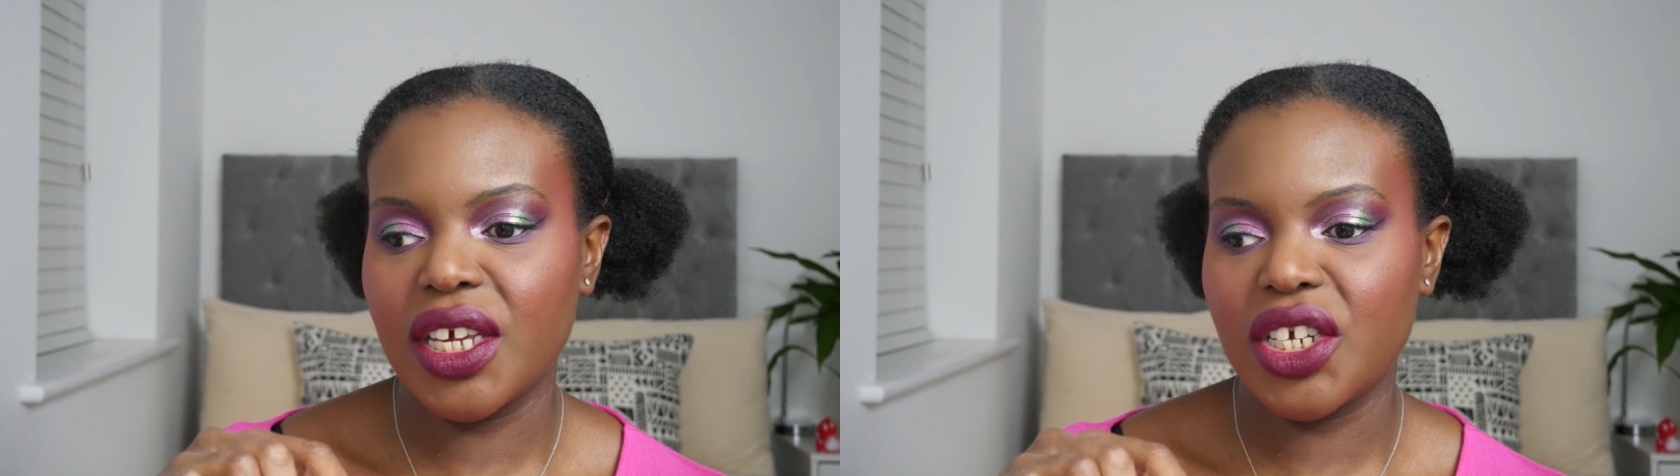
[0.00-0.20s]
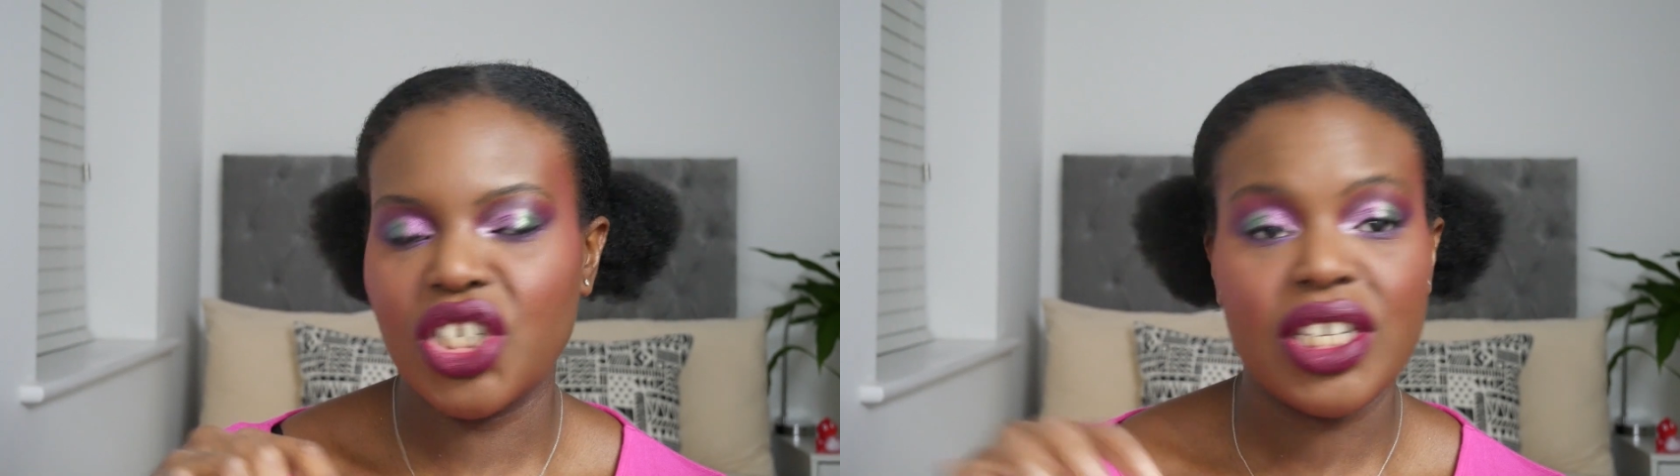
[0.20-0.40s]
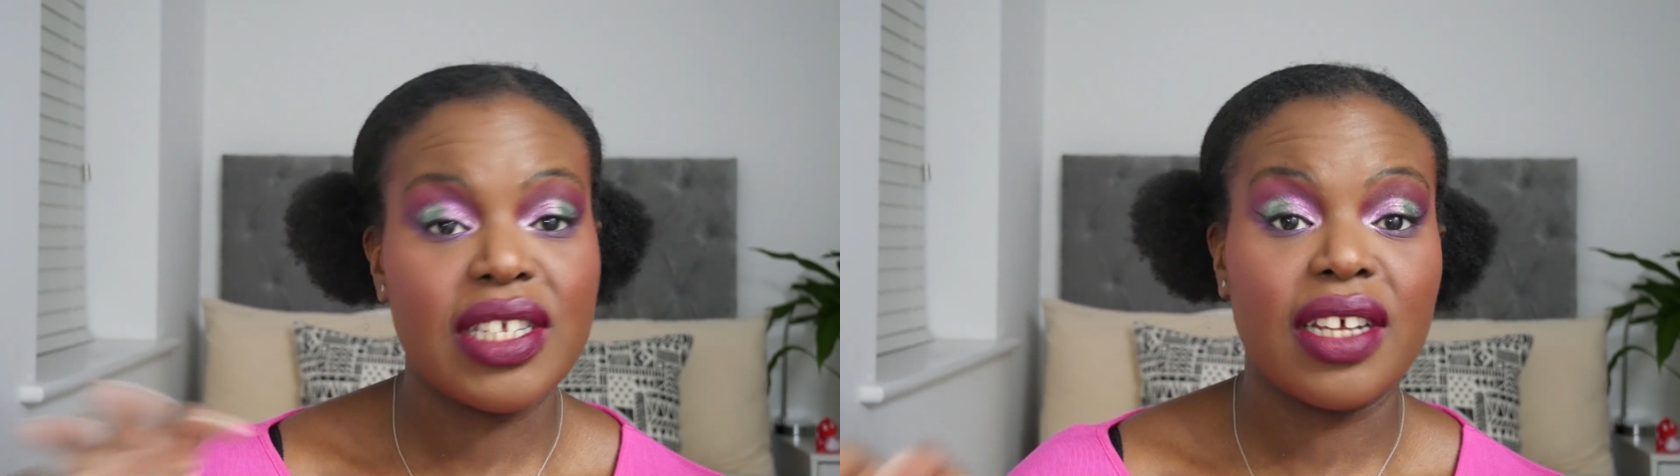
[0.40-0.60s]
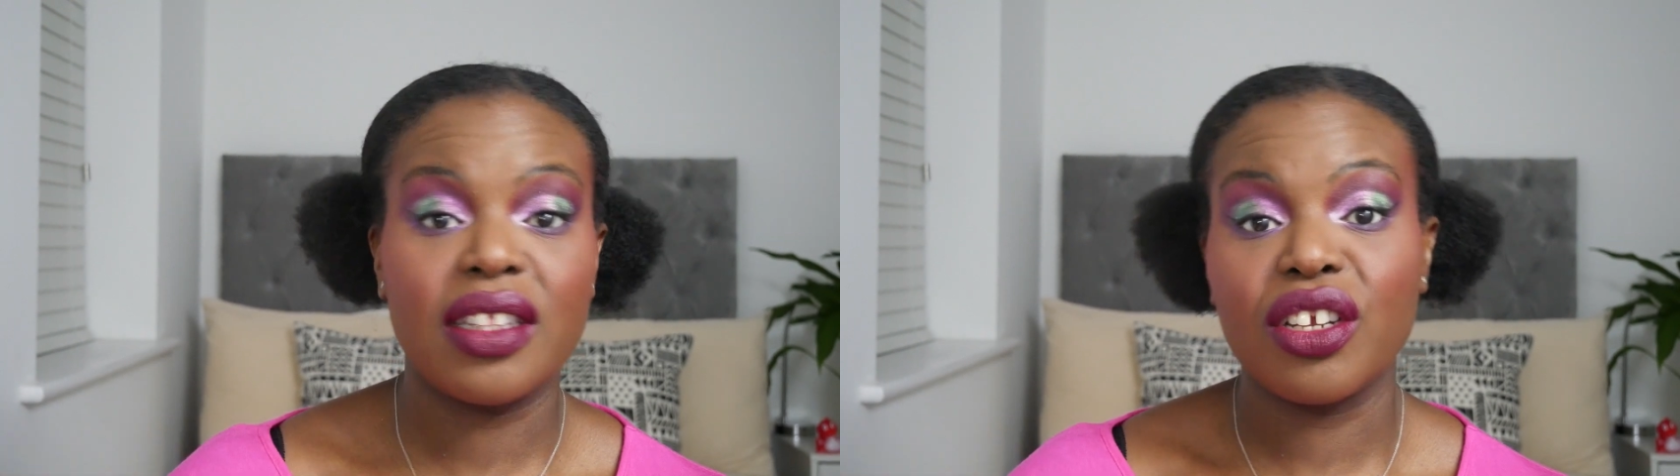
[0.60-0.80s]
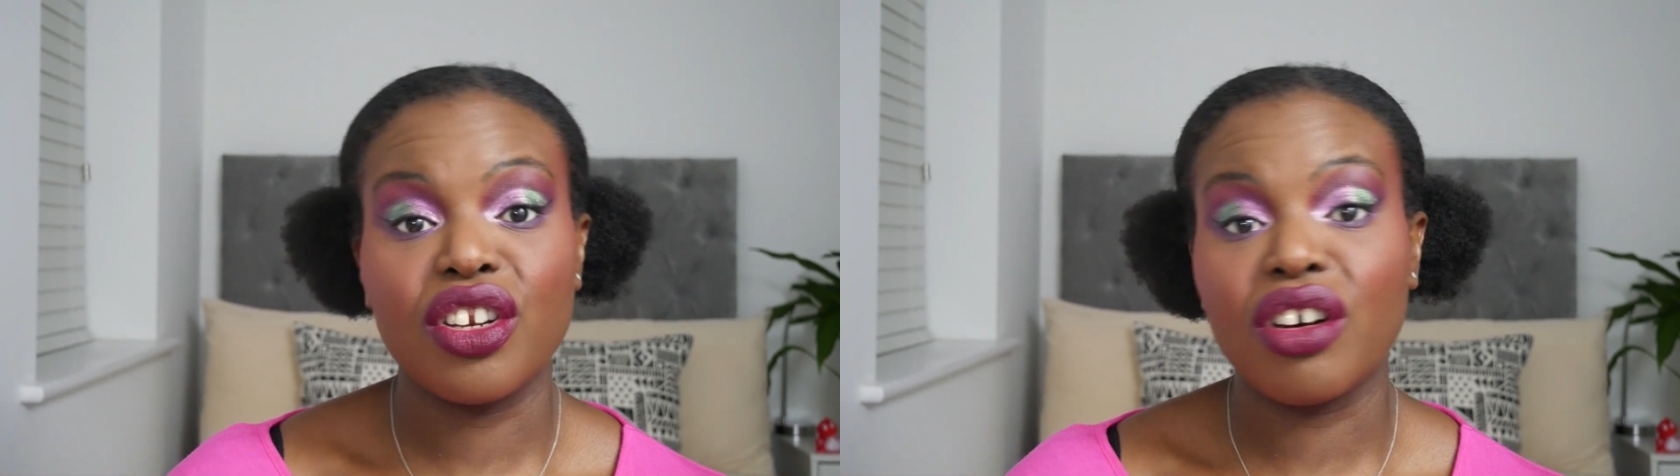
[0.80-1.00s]
She said
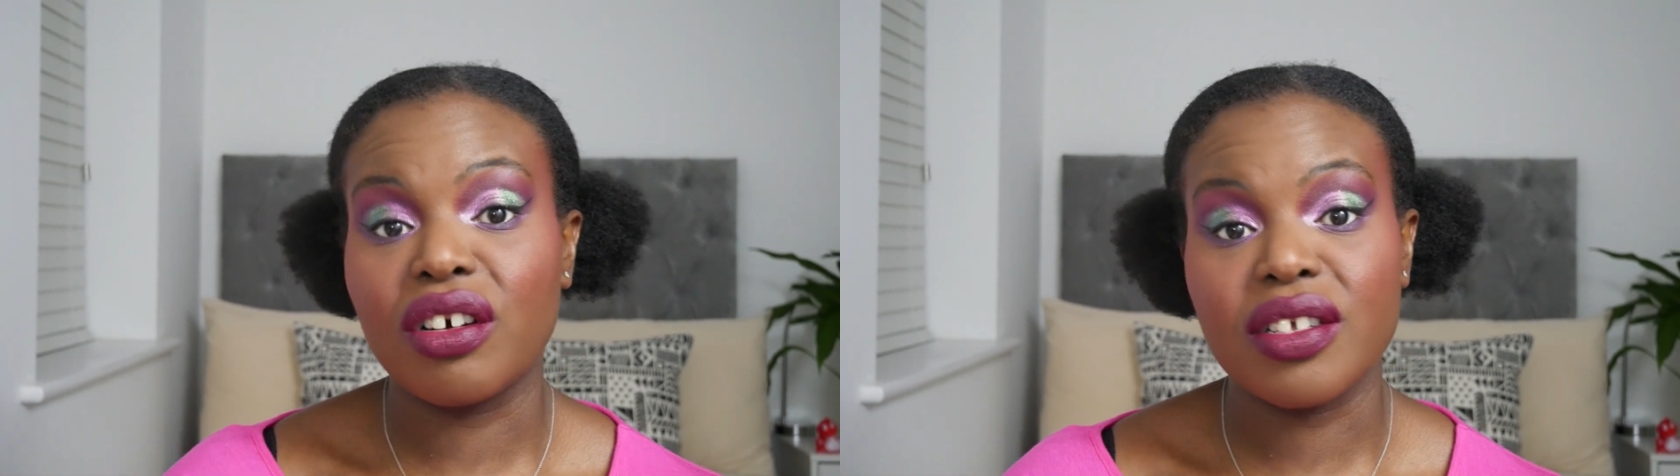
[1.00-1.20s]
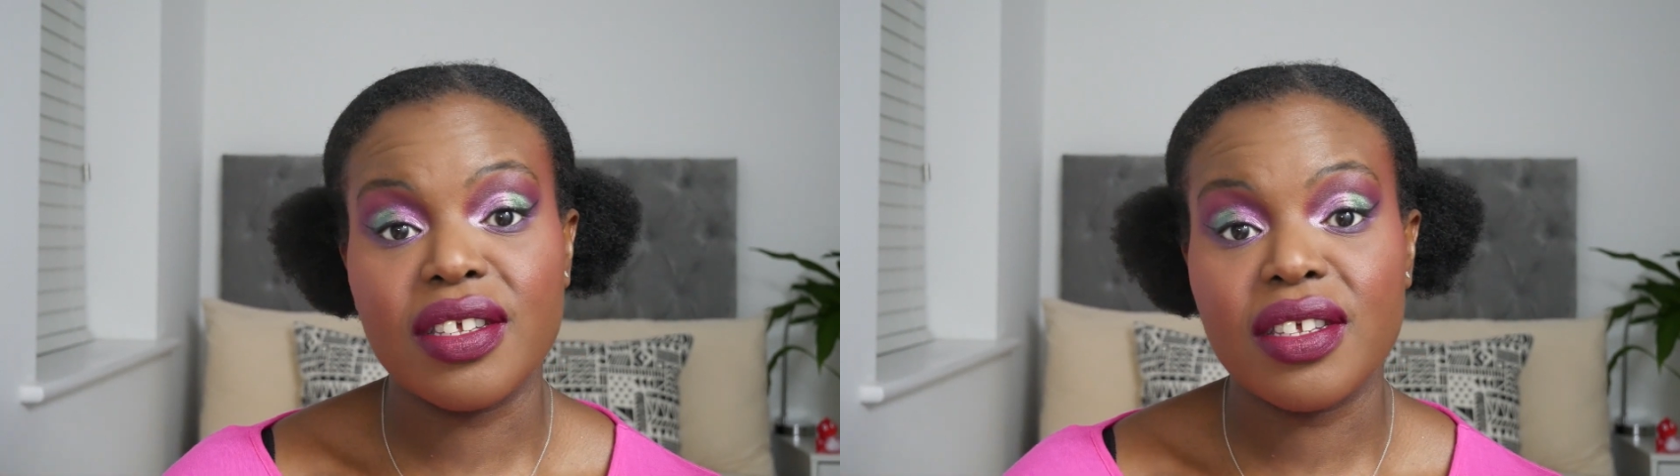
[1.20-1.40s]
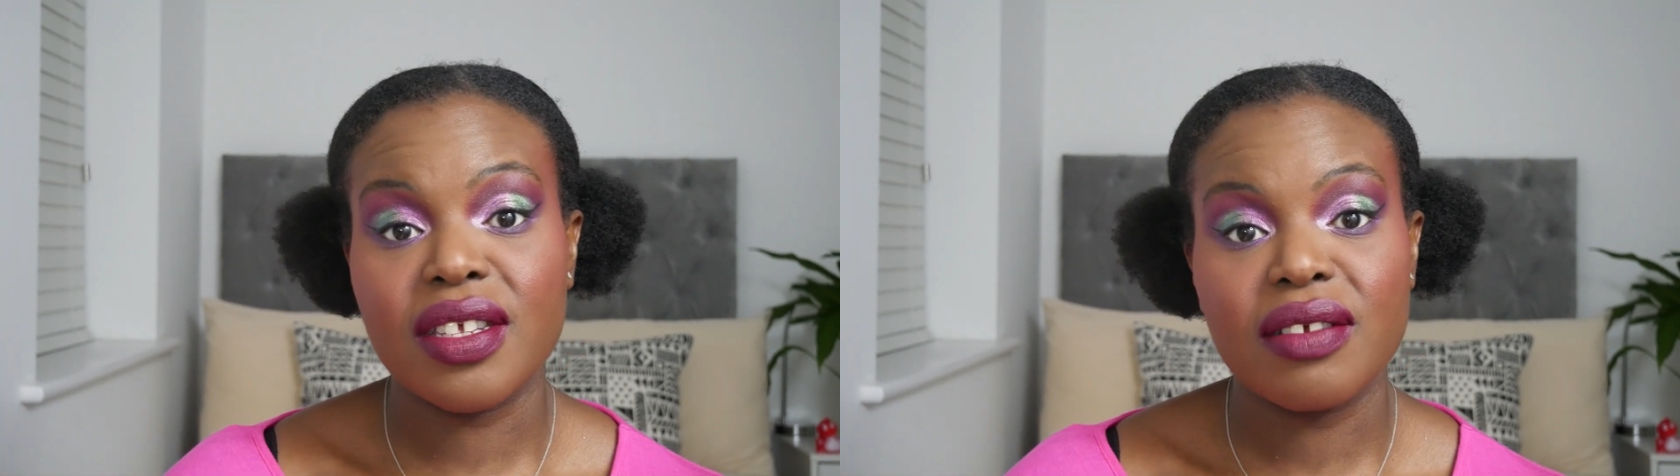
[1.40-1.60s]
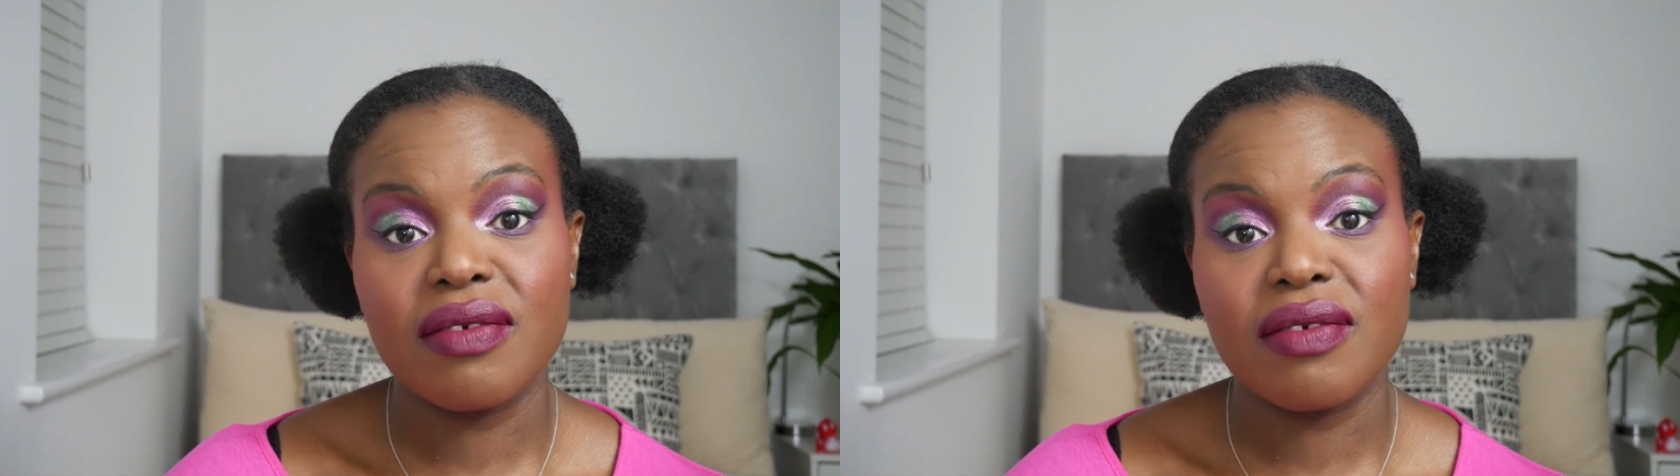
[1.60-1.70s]
that NARS